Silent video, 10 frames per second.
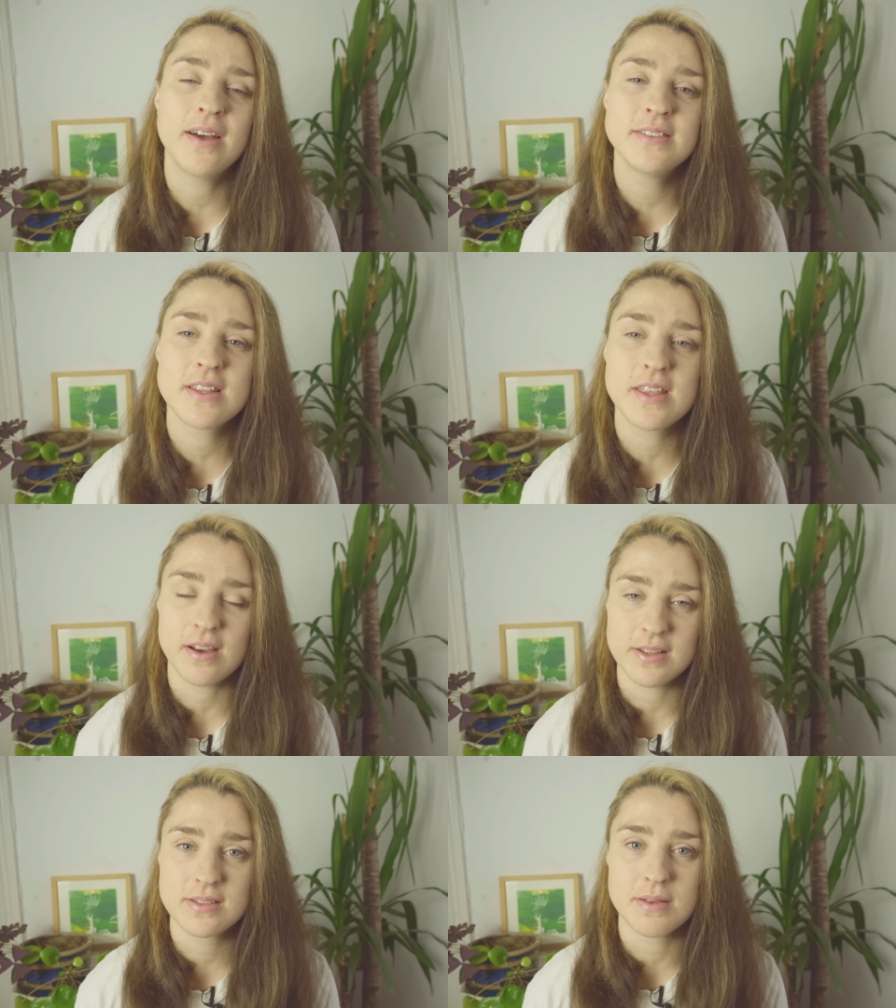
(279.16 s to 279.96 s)
under the
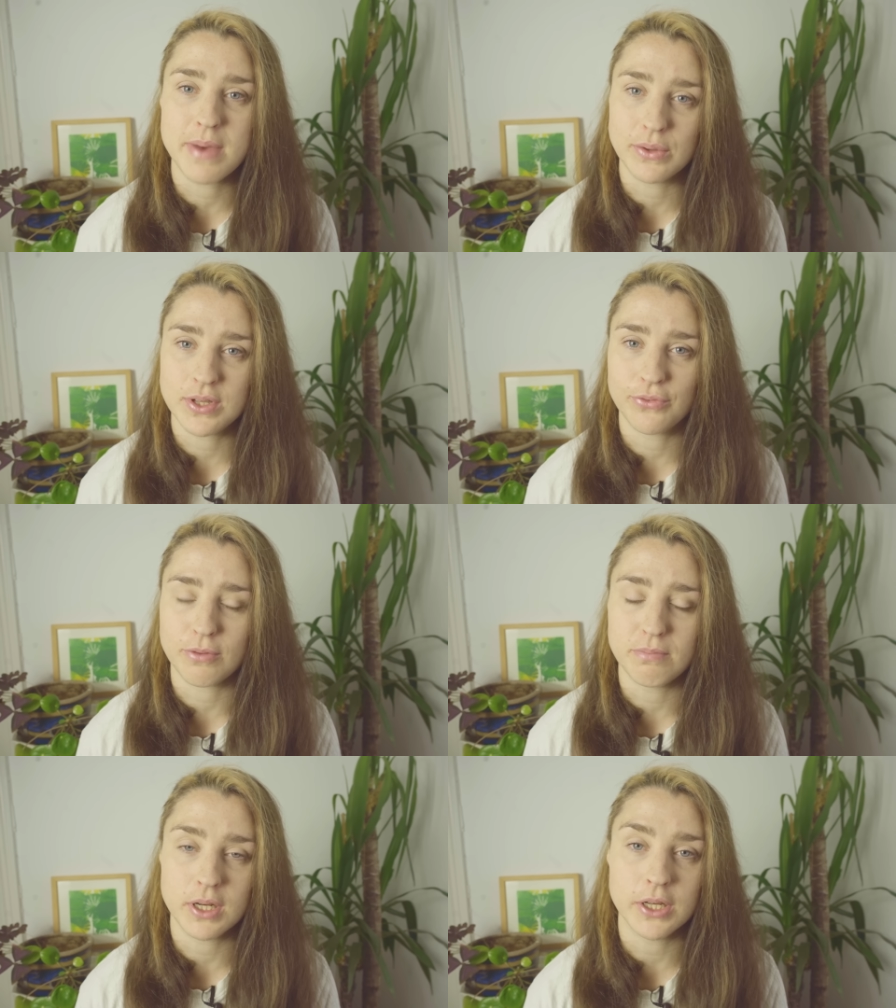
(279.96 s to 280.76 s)
ice to melt it
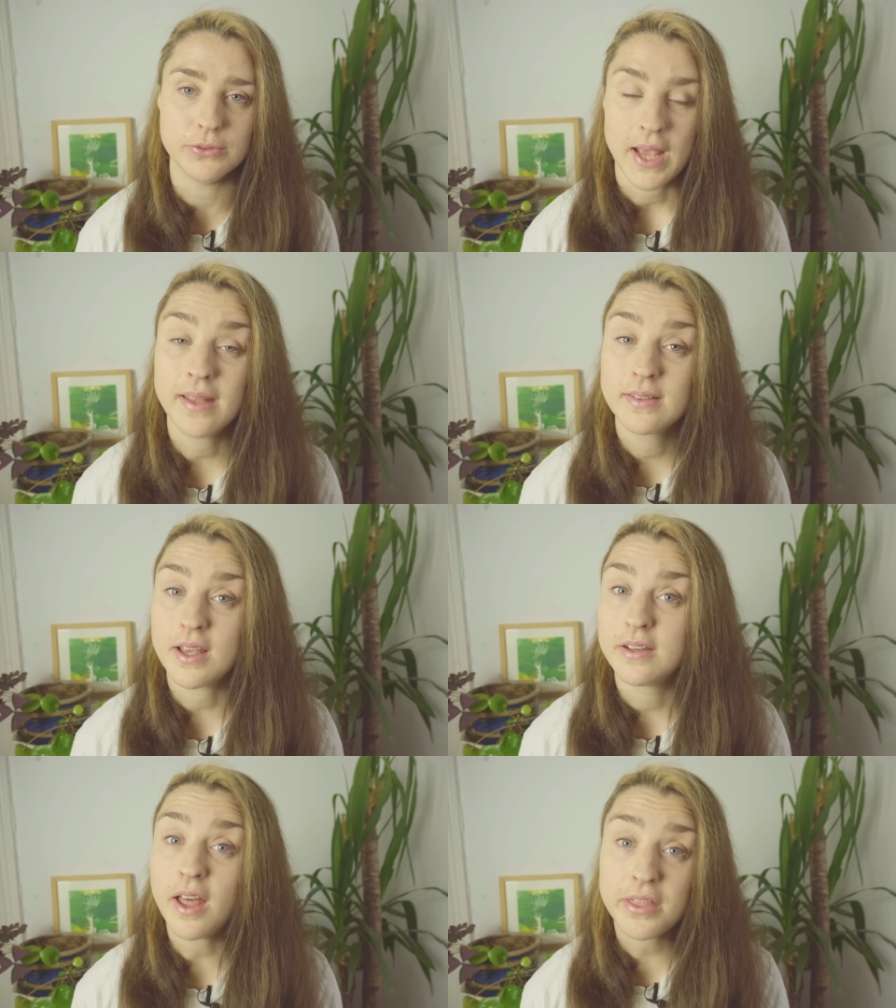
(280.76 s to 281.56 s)
from below. And
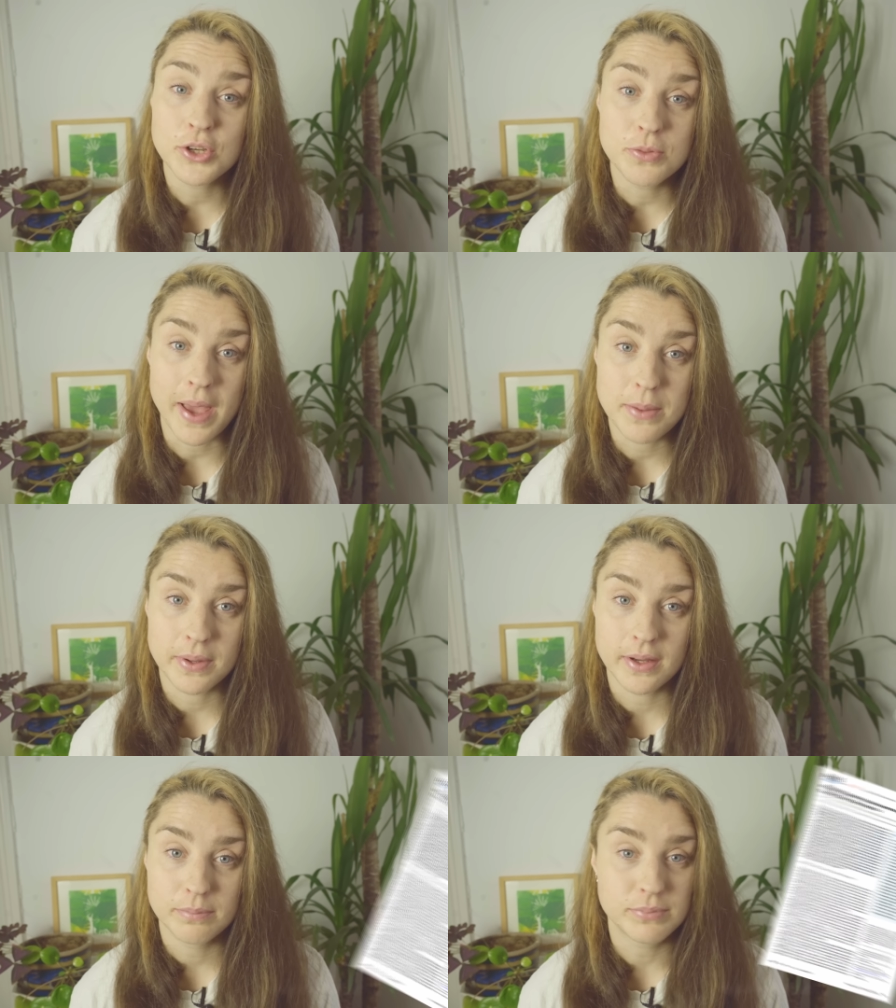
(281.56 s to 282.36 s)
another new
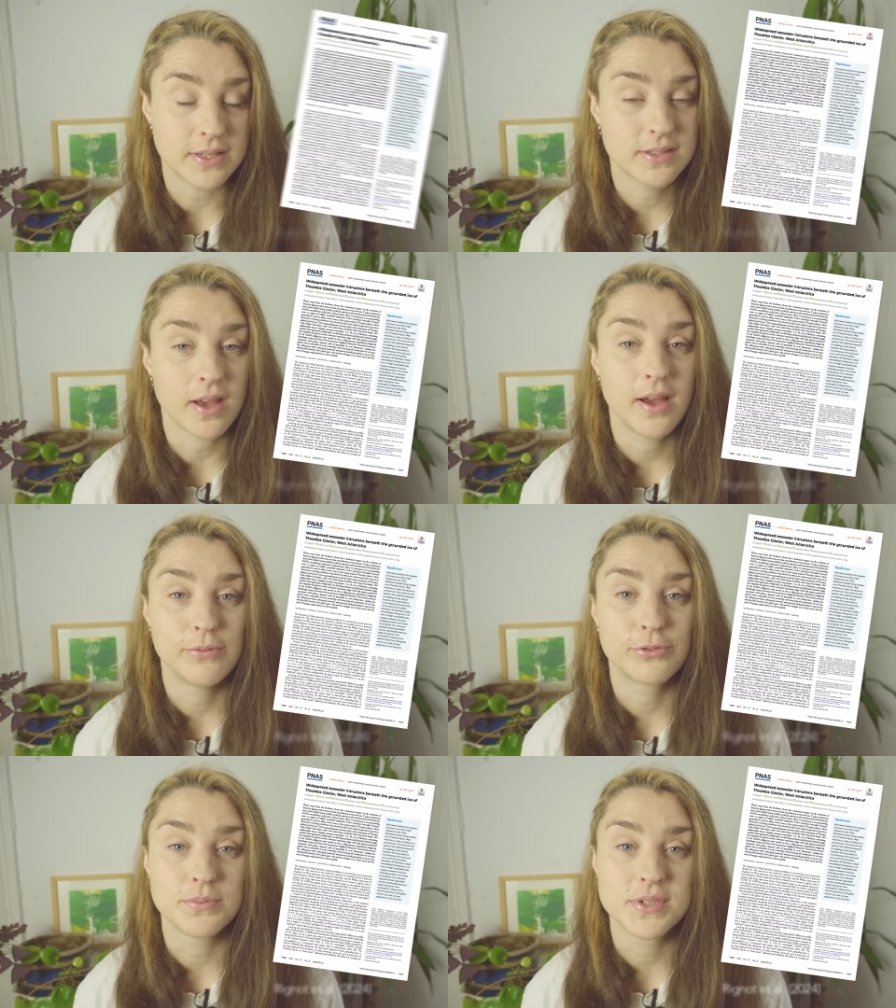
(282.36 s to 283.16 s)
paper, this
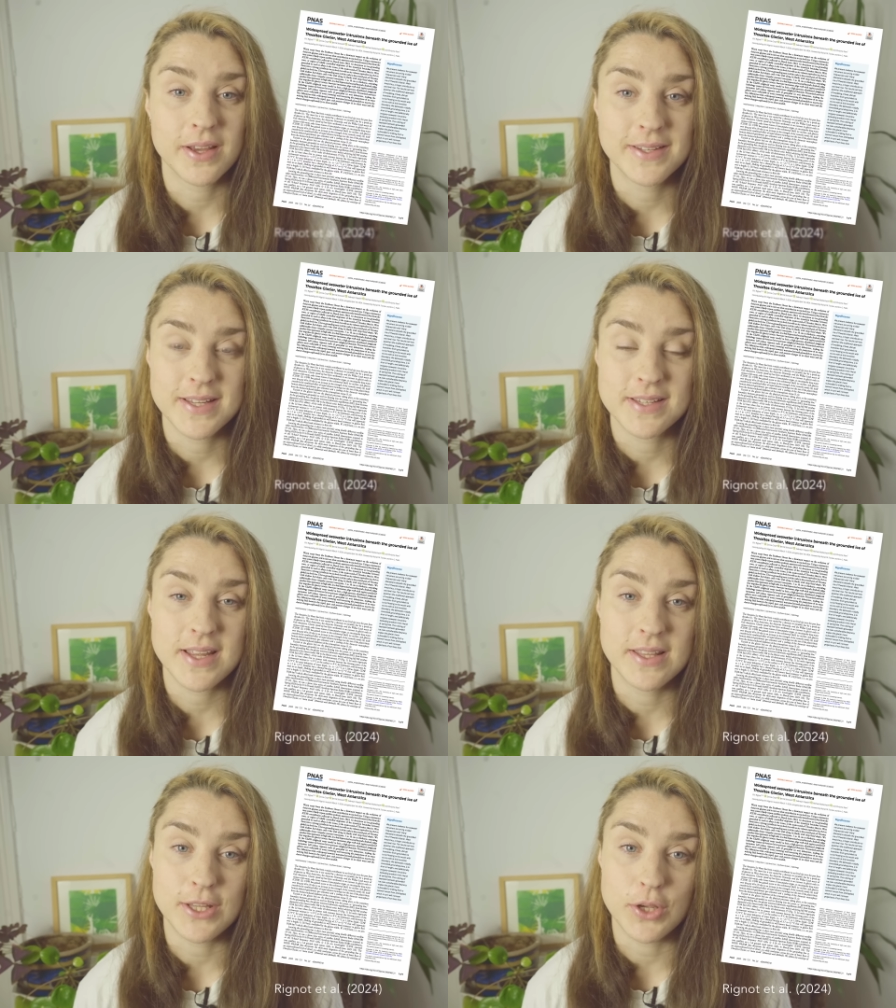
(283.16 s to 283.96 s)
time from scientists
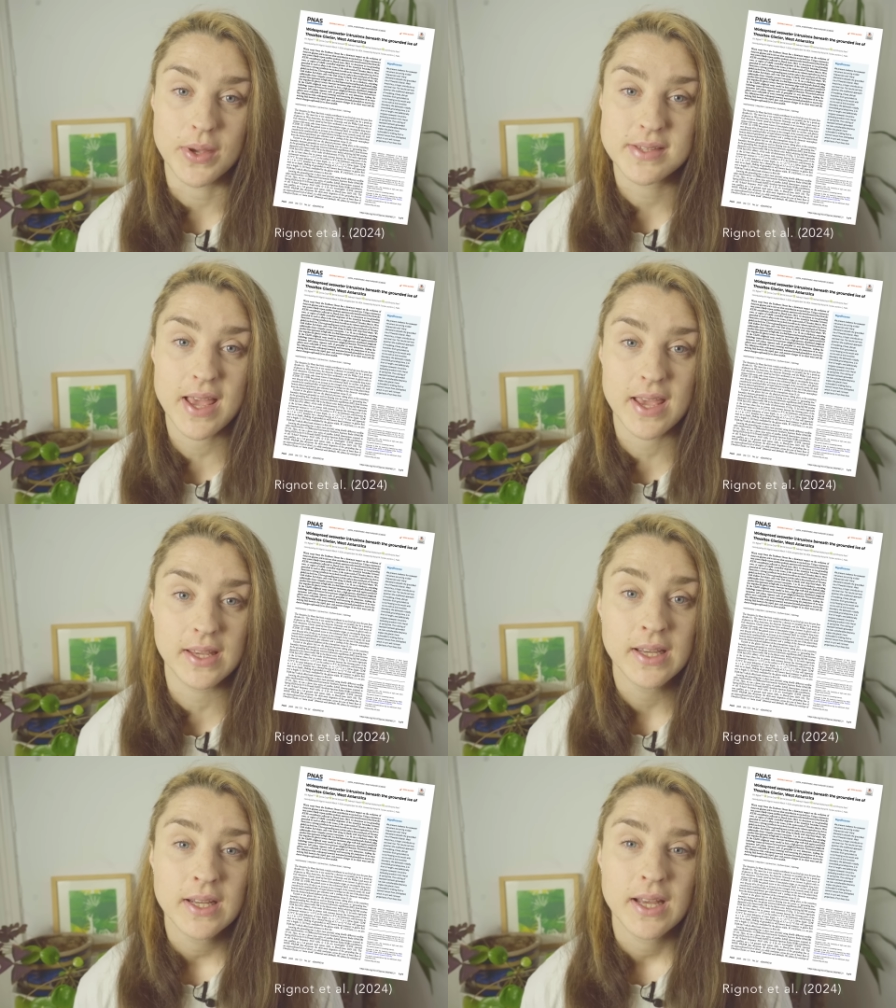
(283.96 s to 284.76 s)
in the U S
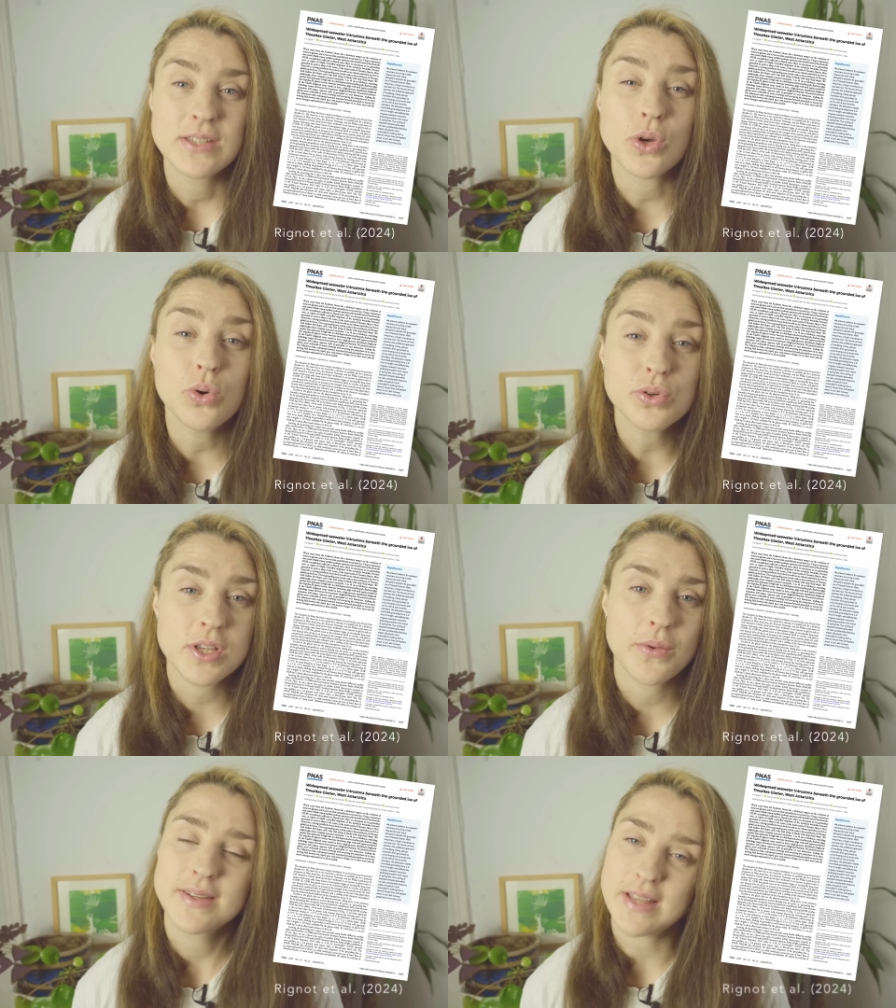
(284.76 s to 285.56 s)
A, has
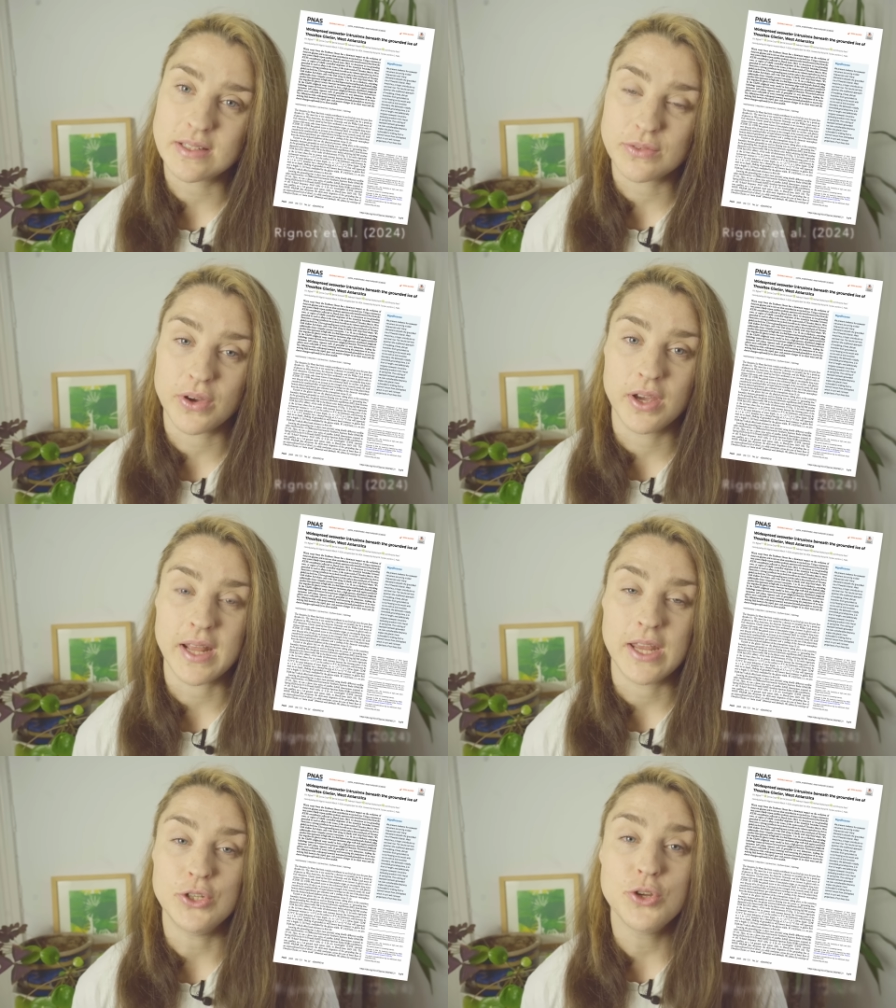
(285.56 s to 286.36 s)
also identified
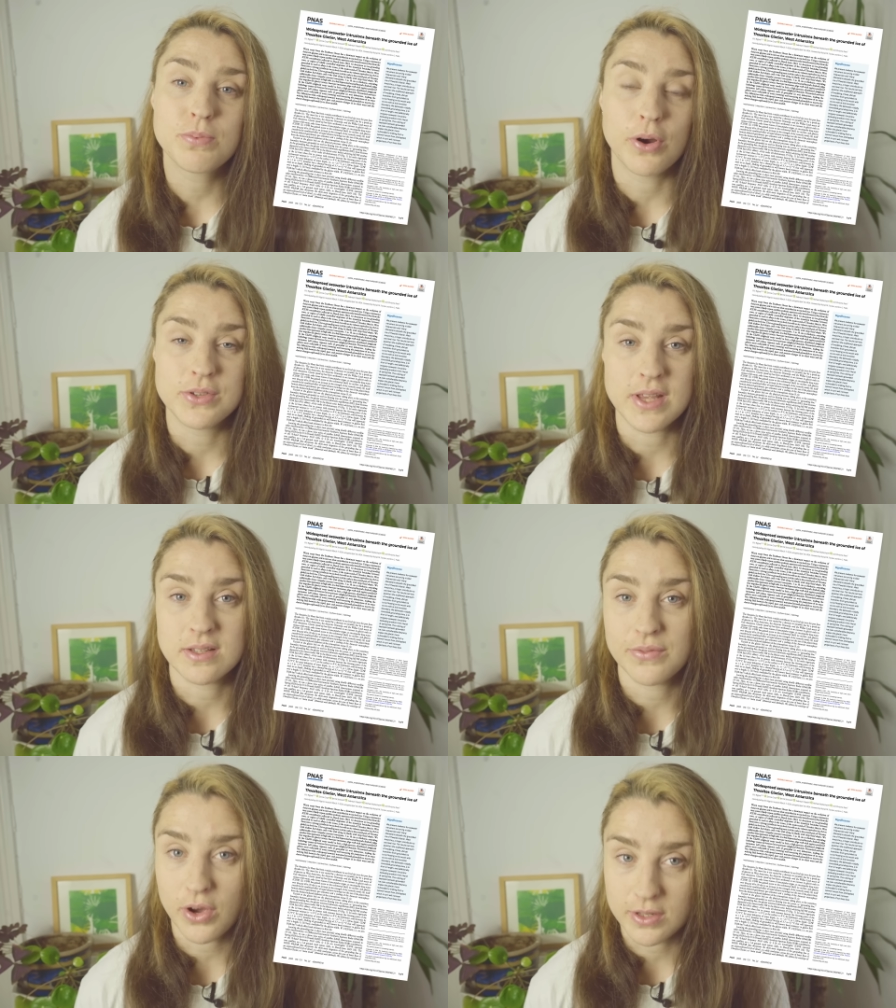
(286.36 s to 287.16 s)
a new
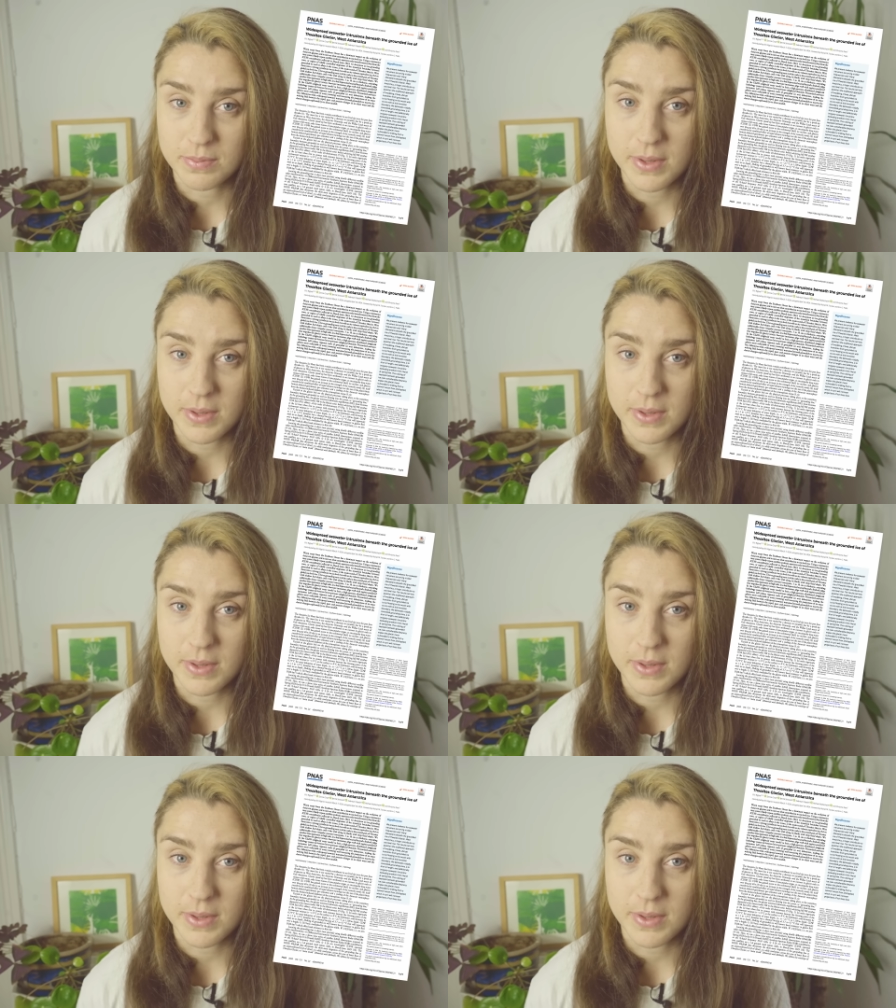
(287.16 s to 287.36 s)
process of ice